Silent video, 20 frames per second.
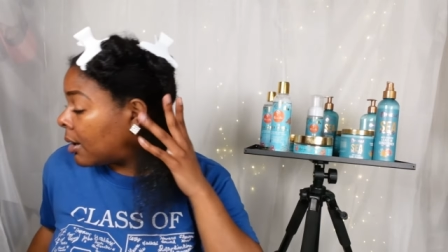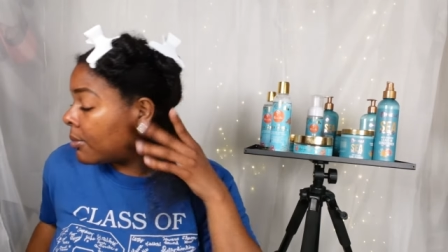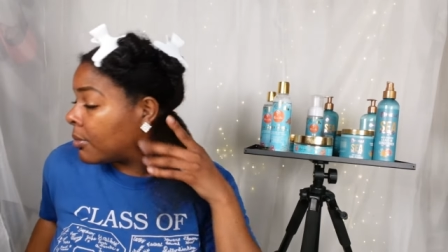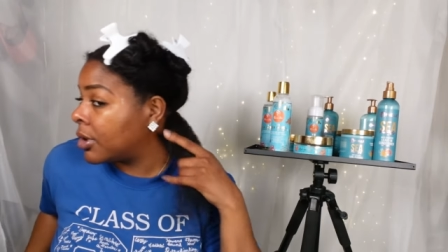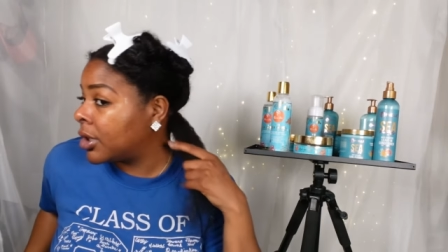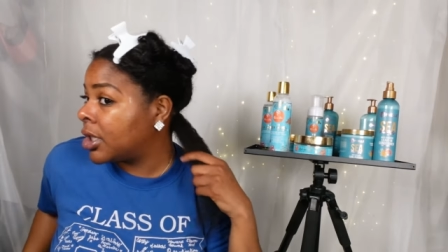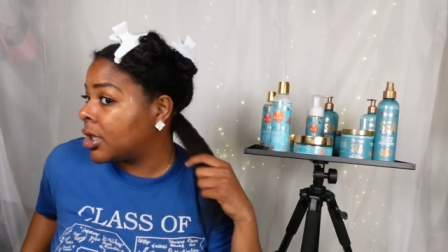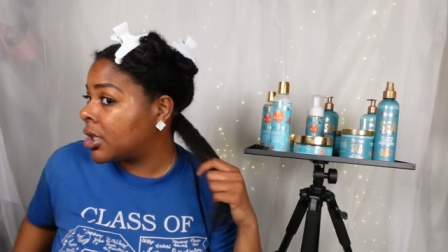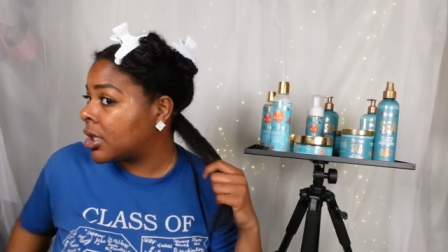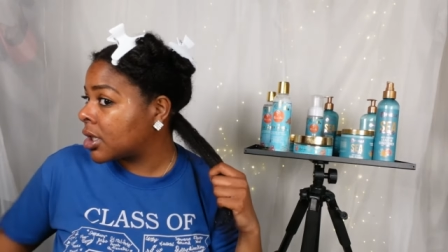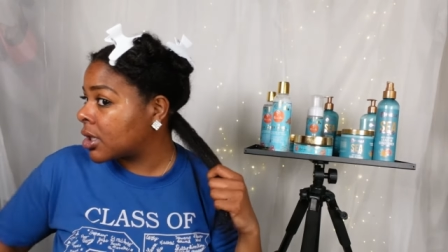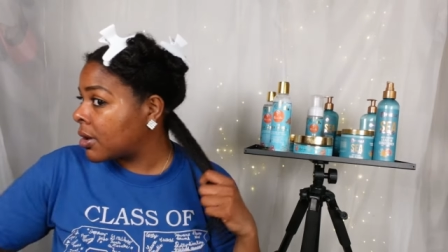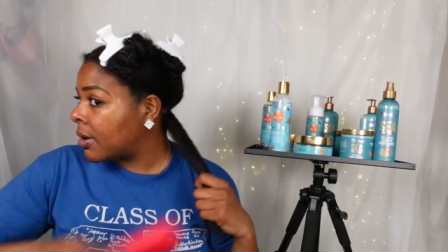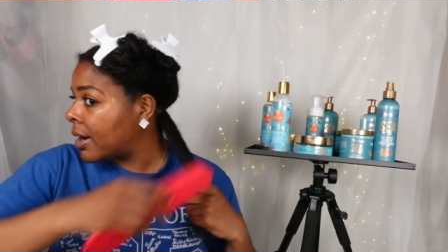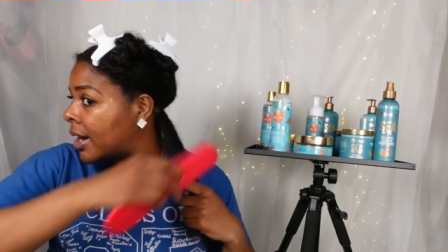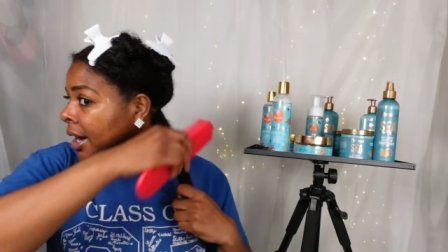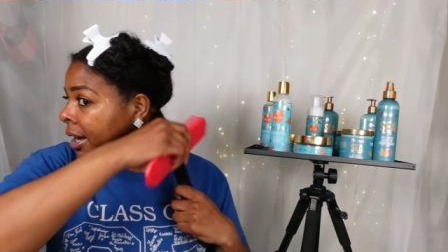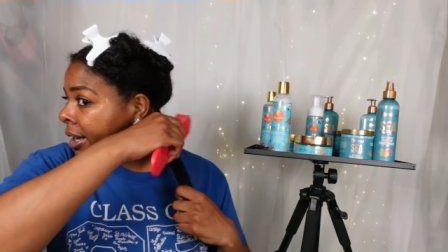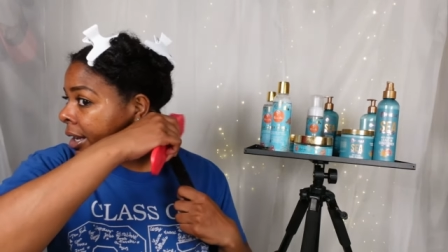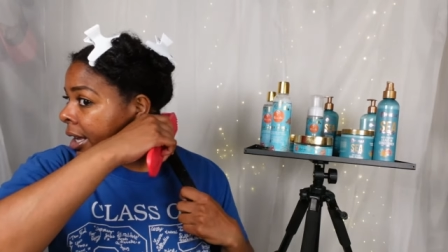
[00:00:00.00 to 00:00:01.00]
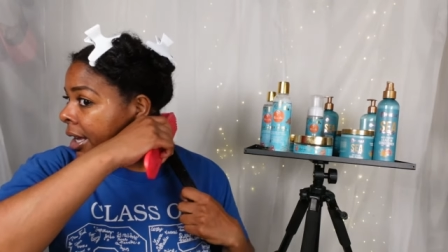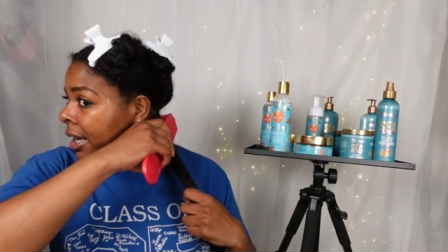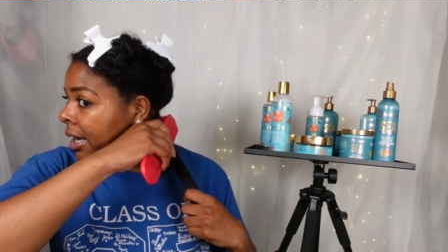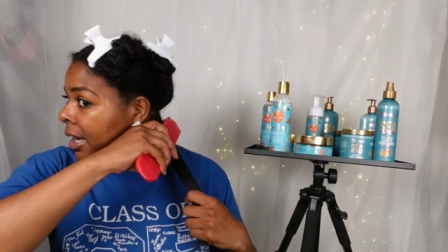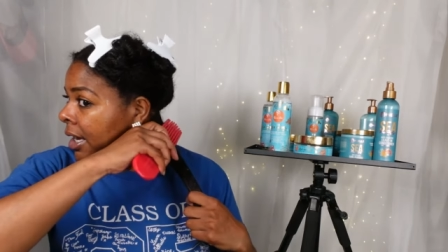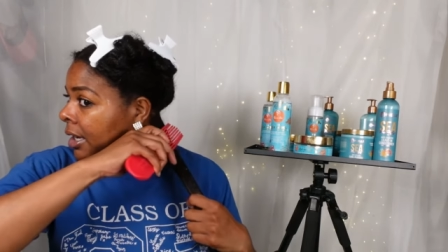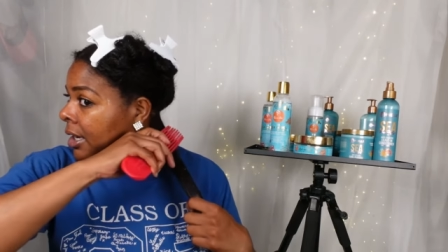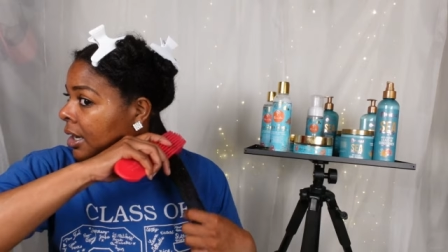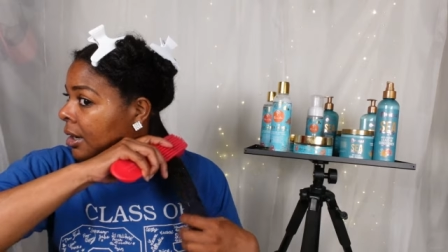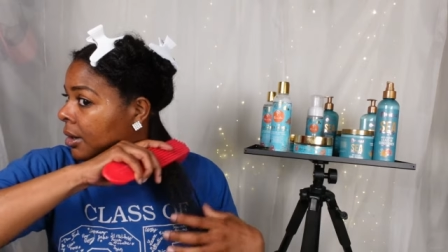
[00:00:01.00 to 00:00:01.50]
i'm gonna just go ahead
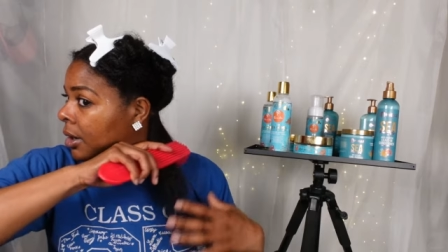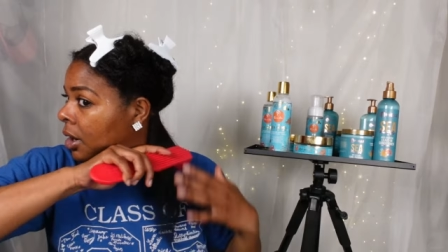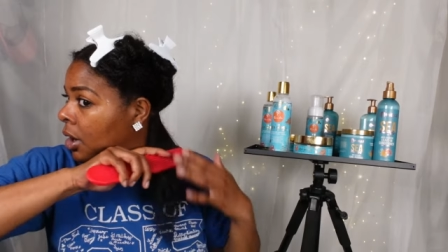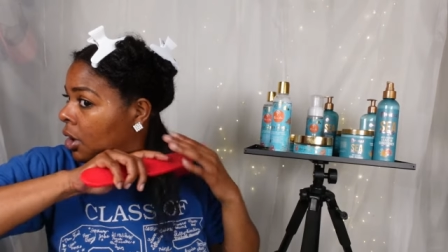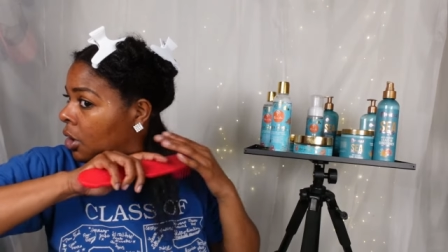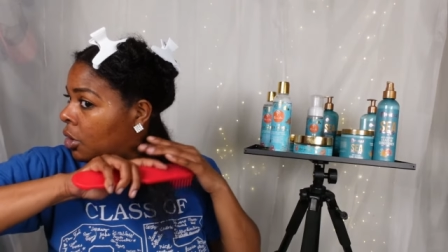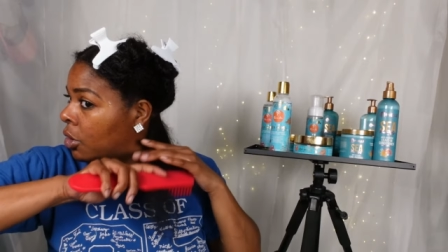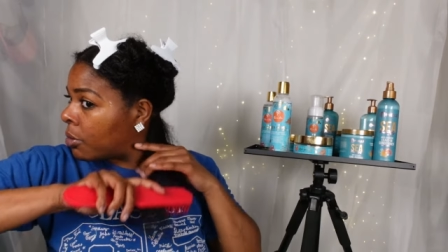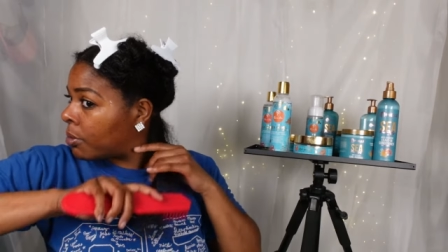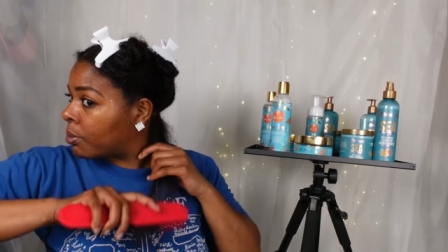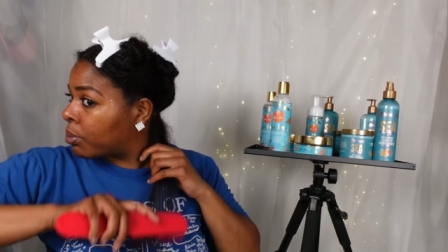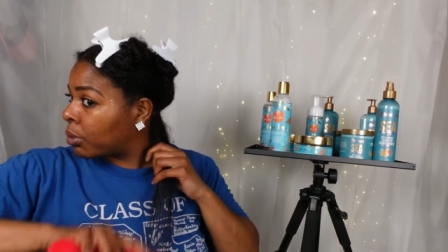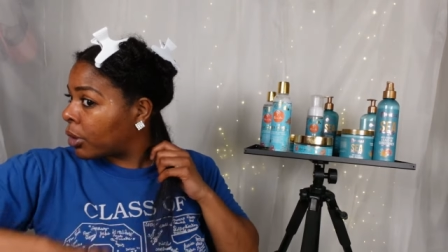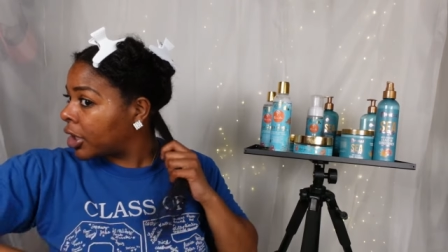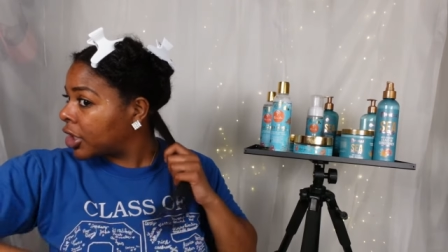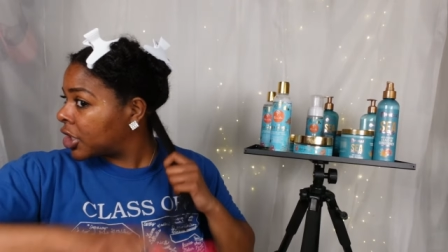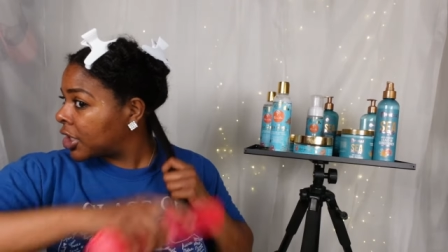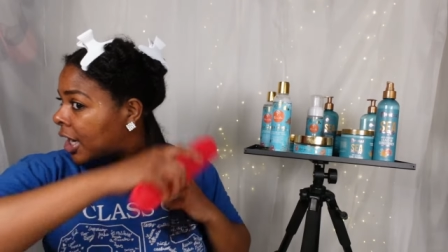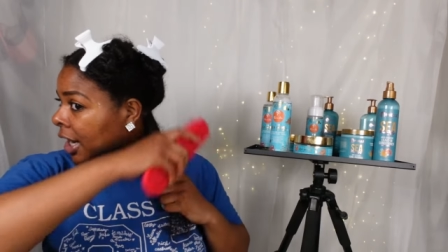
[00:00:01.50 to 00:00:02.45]
and comb brush